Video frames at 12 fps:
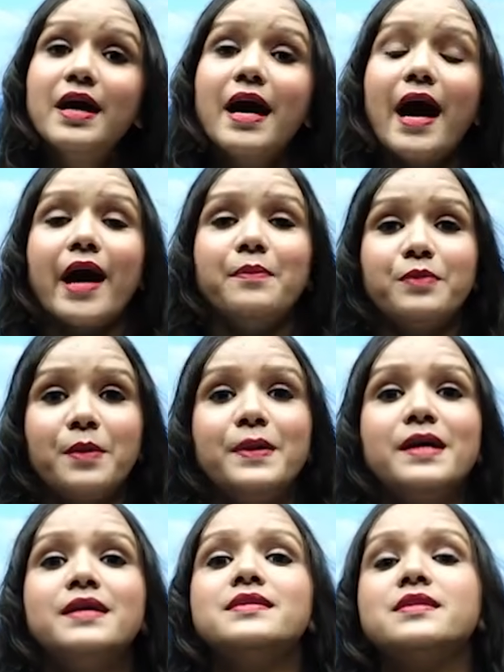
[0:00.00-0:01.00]
and
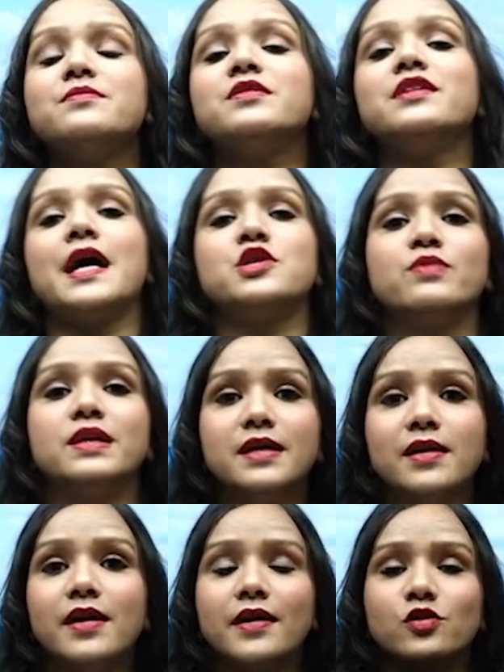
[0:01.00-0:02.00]
prepares him gradually
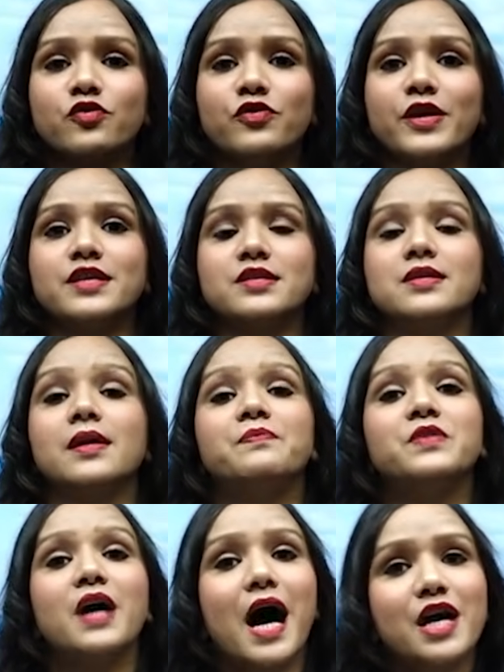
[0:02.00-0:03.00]
to face
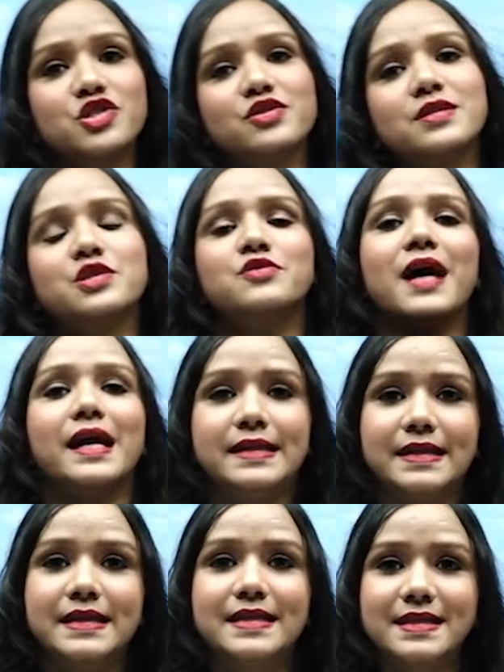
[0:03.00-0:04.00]
the harshest
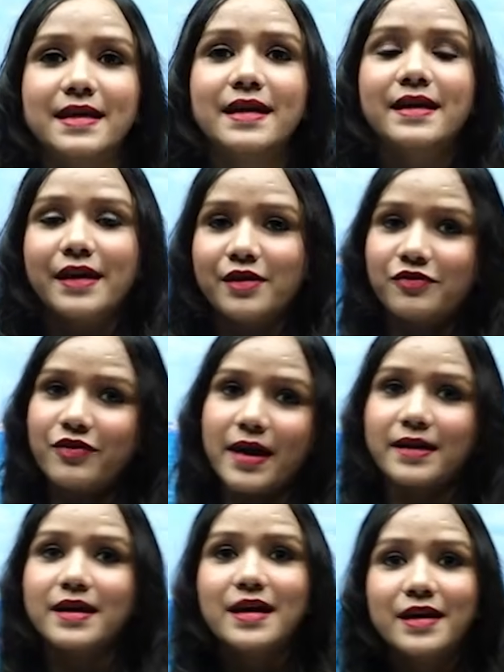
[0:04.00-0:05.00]
realities, in fact,
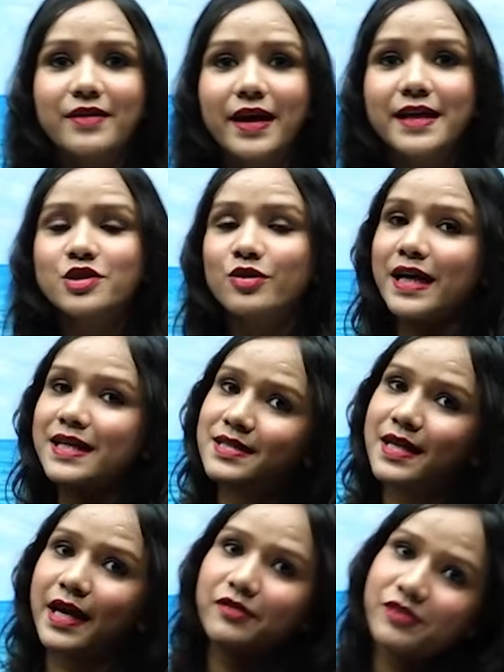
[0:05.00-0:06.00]
right? So let's
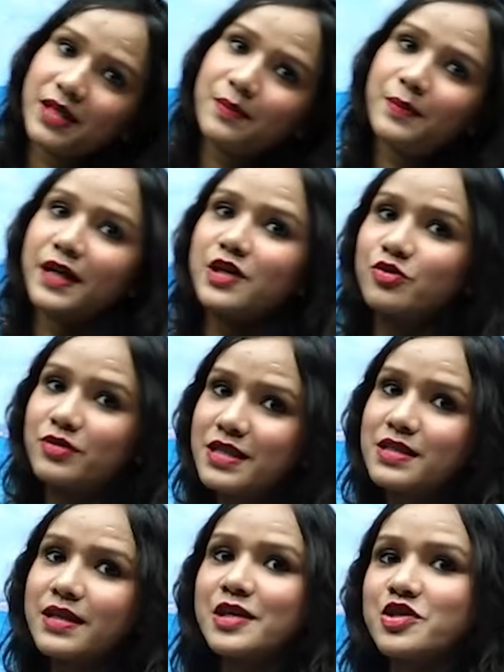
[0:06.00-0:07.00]
dive deep into this
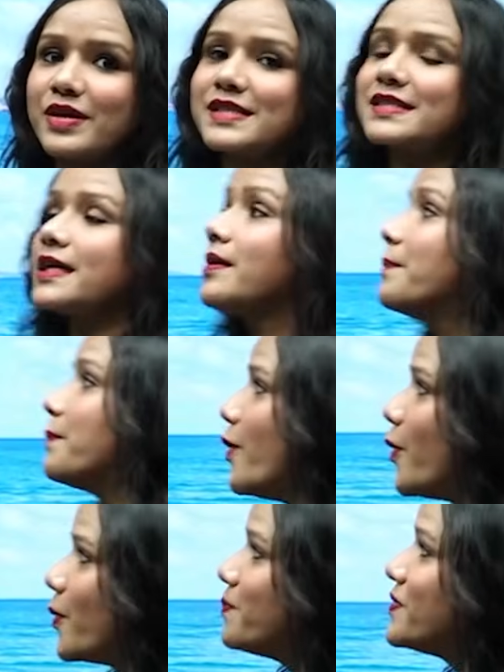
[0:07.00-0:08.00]
interesting poem.